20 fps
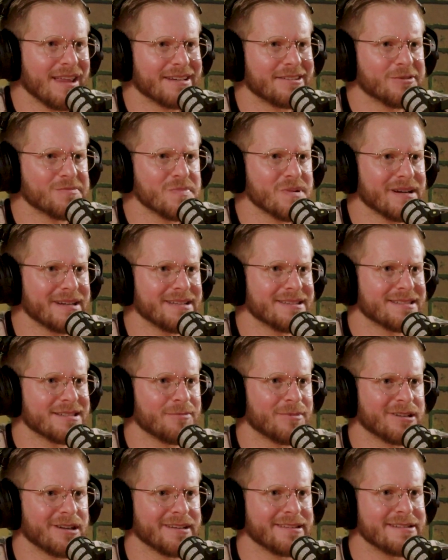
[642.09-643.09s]
Like, you're bringing
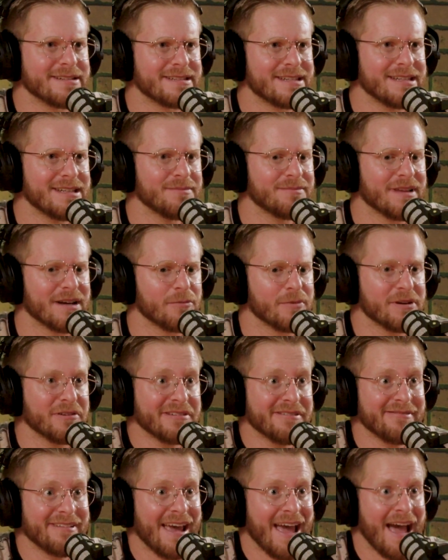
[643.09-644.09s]
someone on the team that we
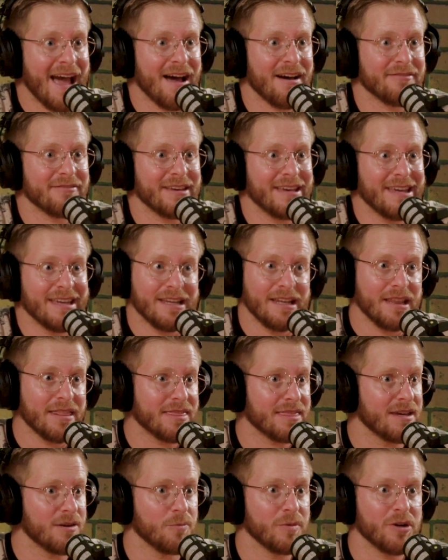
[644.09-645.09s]
don't even have
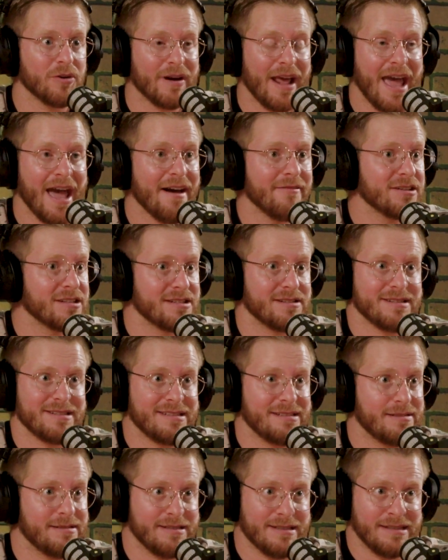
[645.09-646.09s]
anything. We don't have a
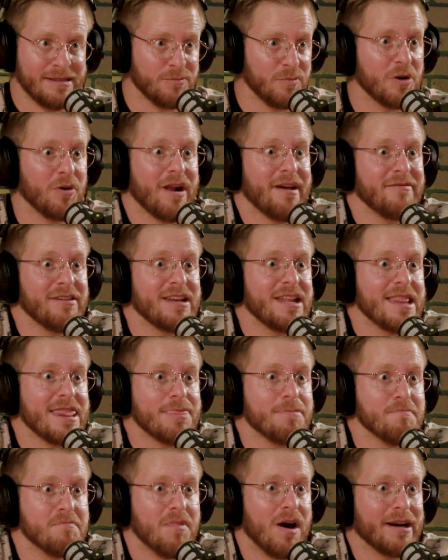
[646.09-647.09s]
team. We don't have
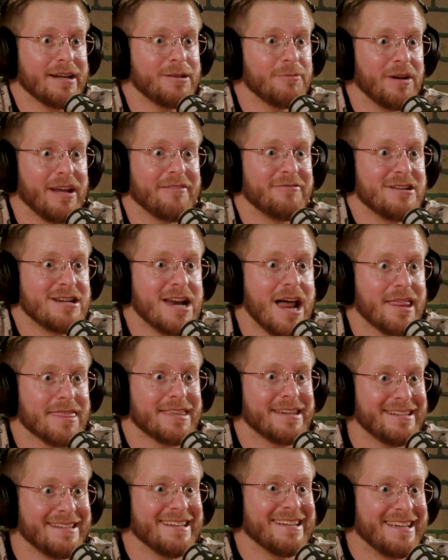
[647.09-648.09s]
any money. We have
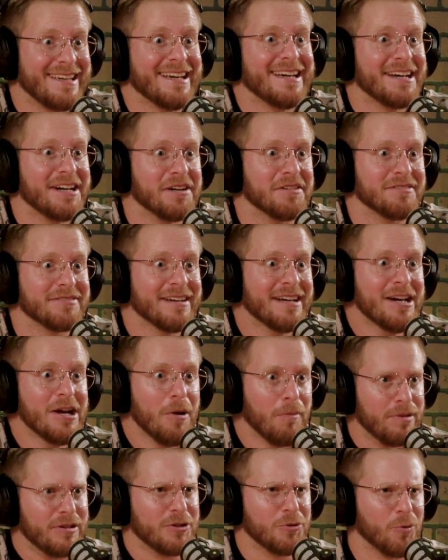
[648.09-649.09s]
nothing to give,
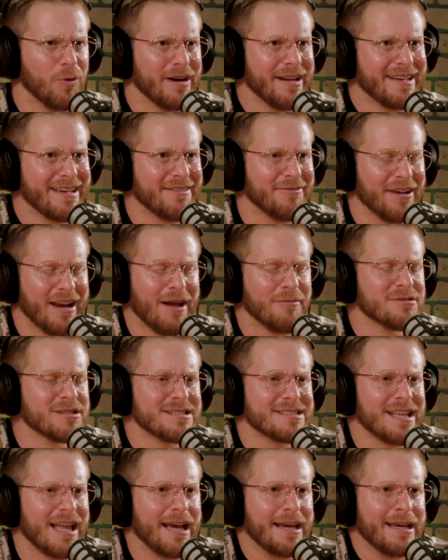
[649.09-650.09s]
but you want to give. And I'm
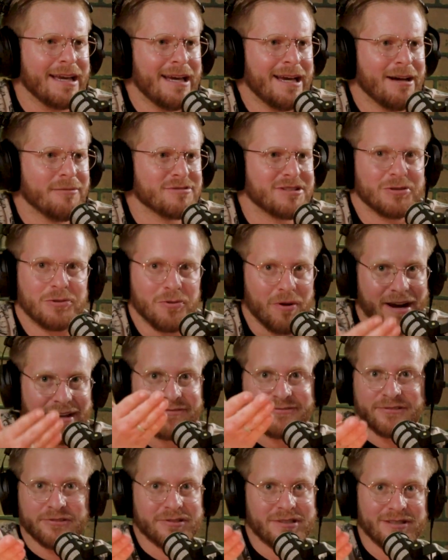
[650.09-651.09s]
just like, I'm so
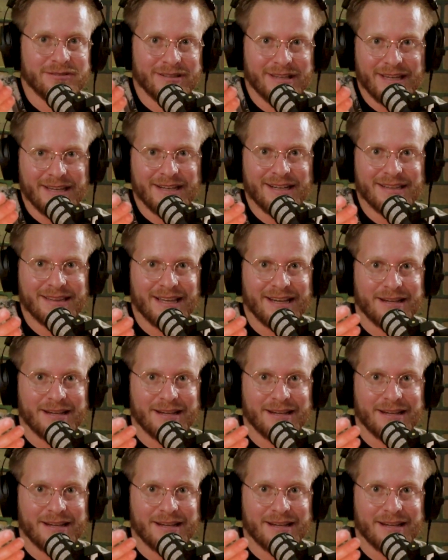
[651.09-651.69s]
grateful to you, Keegan.